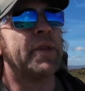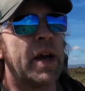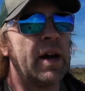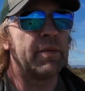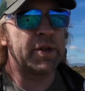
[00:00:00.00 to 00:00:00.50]

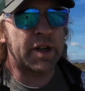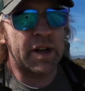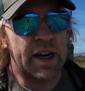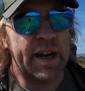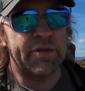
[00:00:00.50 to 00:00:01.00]
it's
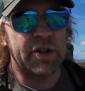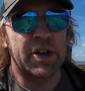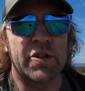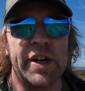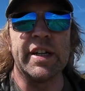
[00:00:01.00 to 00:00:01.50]
only 11
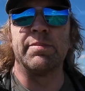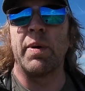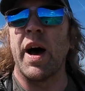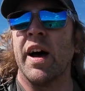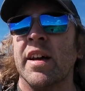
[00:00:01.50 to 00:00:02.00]
degrees,
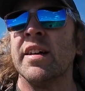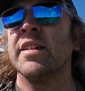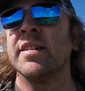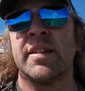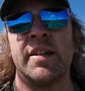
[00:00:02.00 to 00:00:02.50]
but
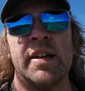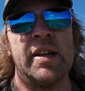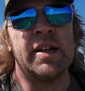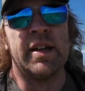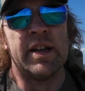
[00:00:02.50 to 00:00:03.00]

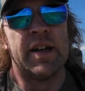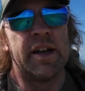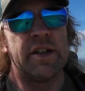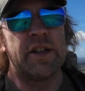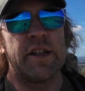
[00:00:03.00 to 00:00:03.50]

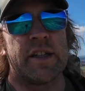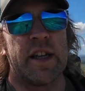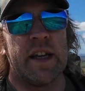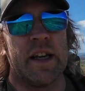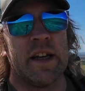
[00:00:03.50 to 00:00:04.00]
as you can
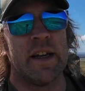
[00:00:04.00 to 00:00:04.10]
see,